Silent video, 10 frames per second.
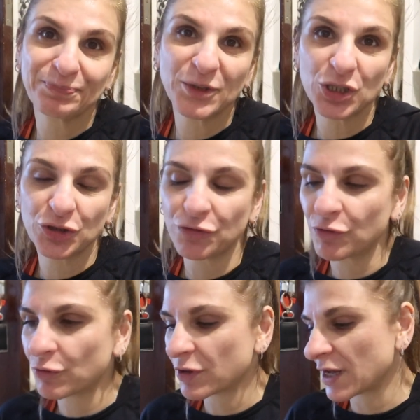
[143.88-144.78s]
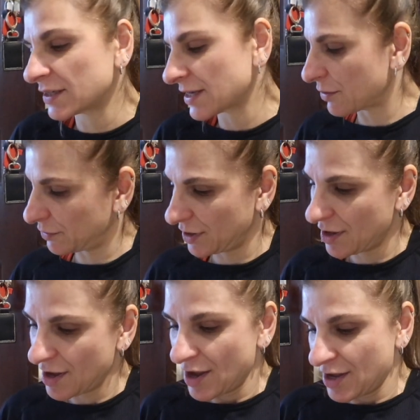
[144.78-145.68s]
just to rule things out.
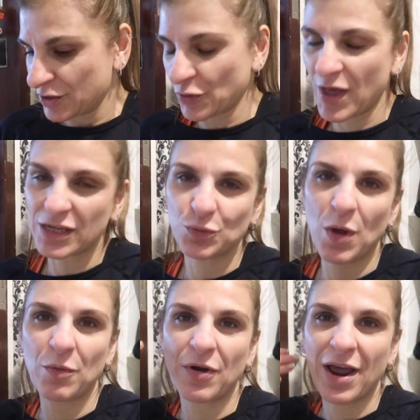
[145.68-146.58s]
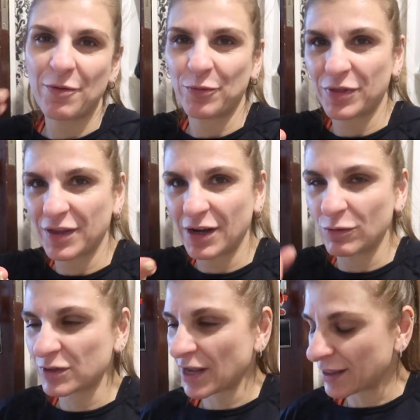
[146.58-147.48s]
So that's where we're at with the
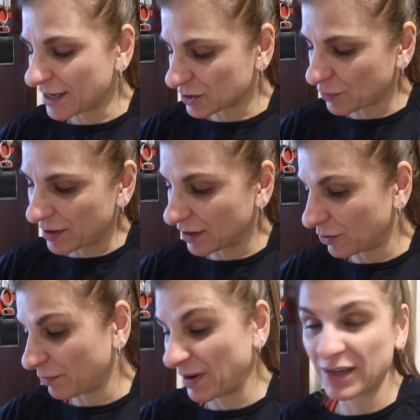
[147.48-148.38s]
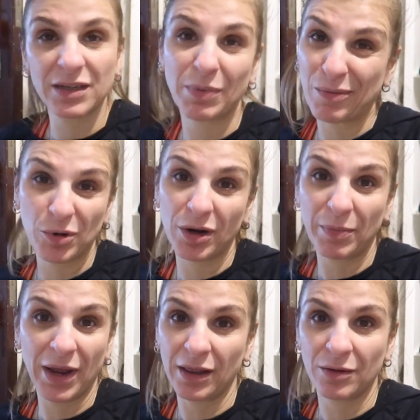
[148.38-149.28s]
nails, and that's why they're not painted. But I'm going to
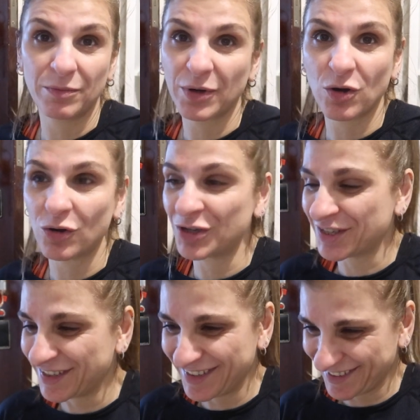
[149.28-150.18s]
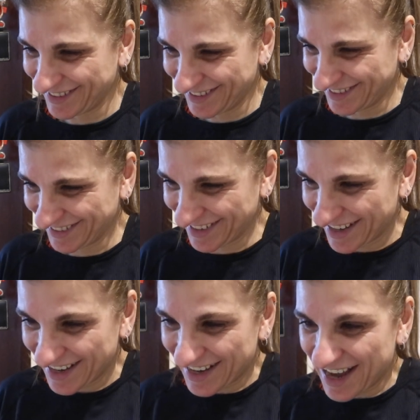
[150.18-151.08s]
paint them because,
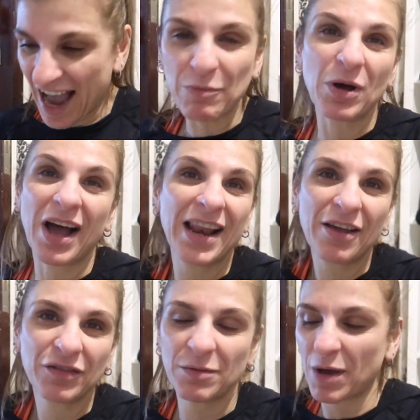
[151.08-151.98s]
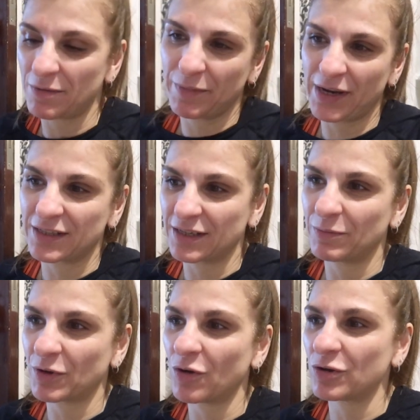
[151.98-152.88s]
well, I left them unpainted
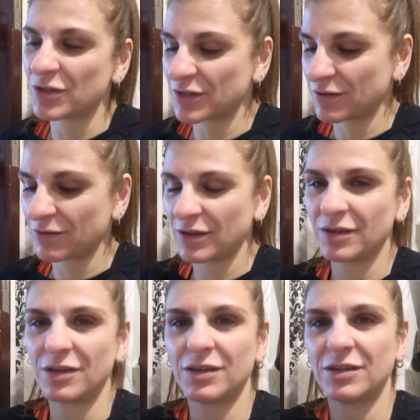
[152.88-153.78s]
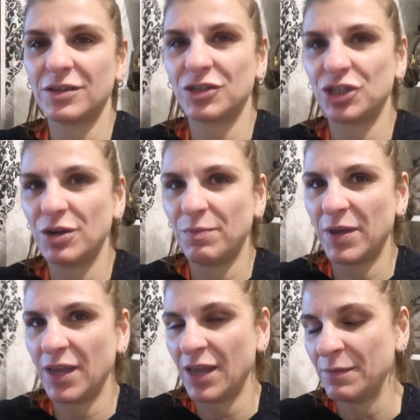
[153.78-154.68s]
because the
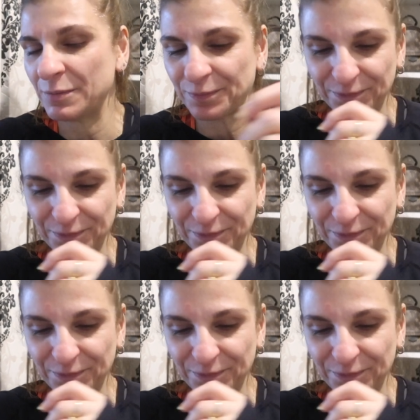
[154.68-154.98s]
GP,